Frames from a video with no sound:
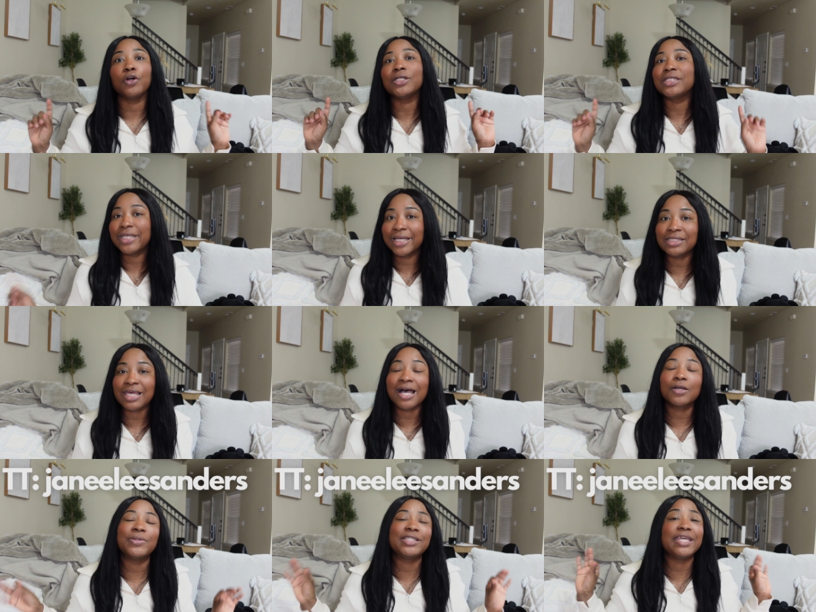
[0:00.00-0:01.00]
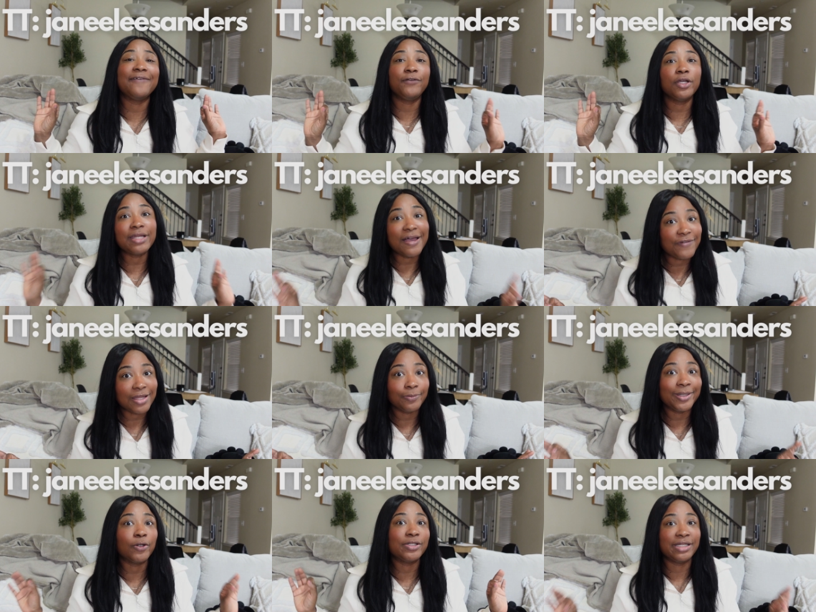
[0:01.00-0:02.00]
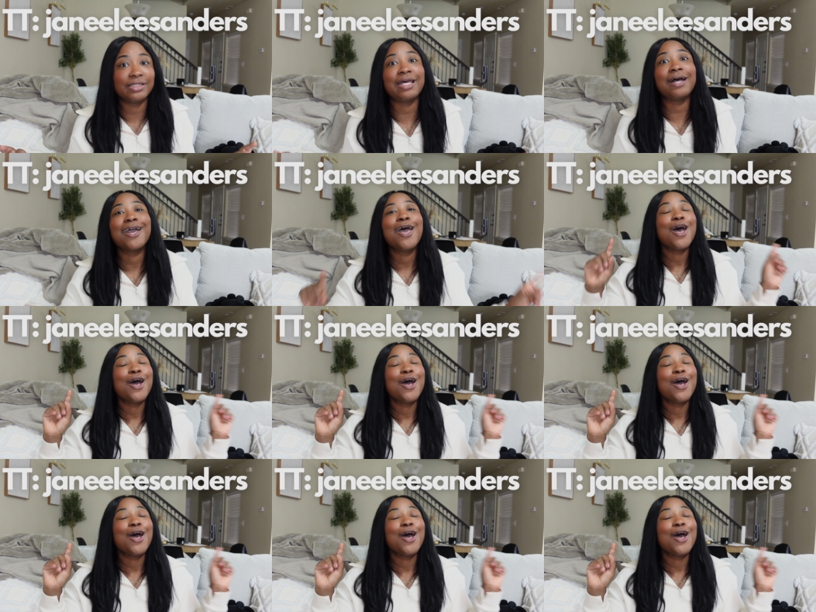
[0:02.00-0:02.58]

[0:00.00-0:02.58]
on TikTok, which if you're not following me on TikTok,